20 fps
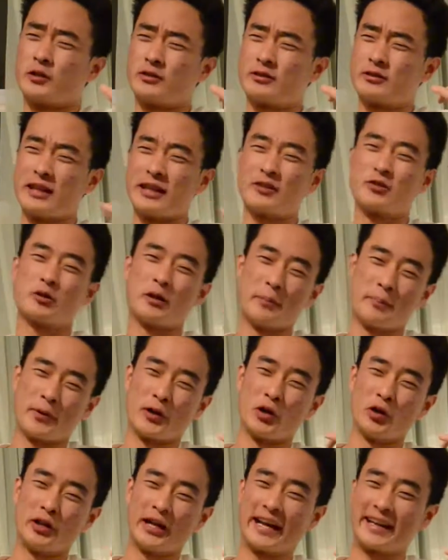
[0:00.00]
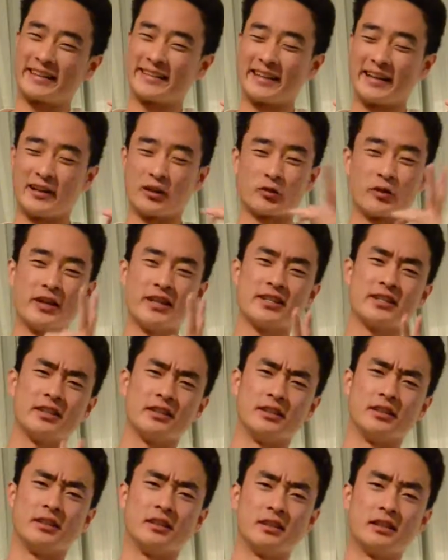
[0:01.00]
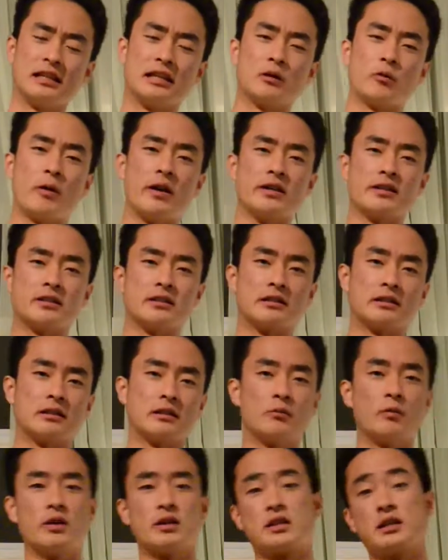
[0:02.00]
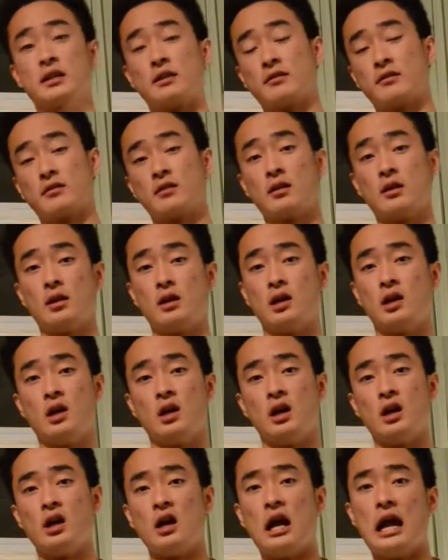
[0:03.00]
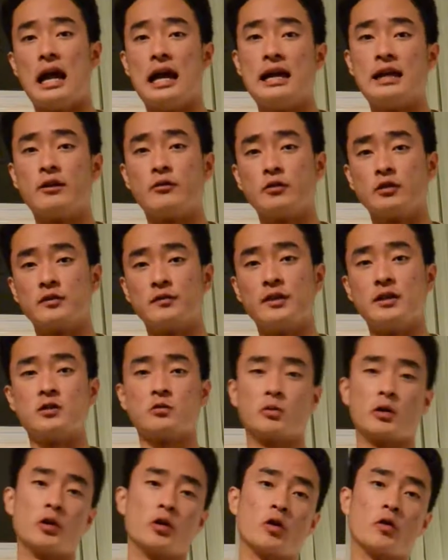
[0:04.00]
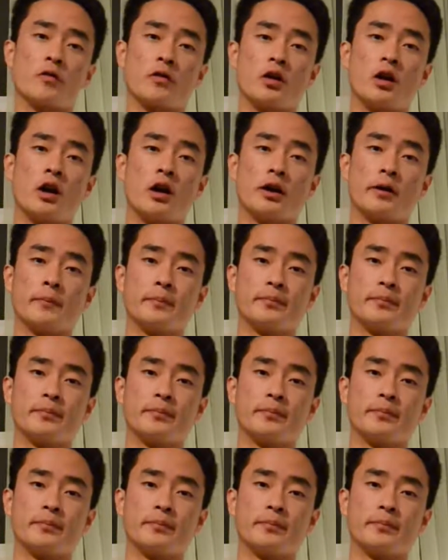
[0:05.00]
centripetal acceleration equation, which is a equals b squared over r.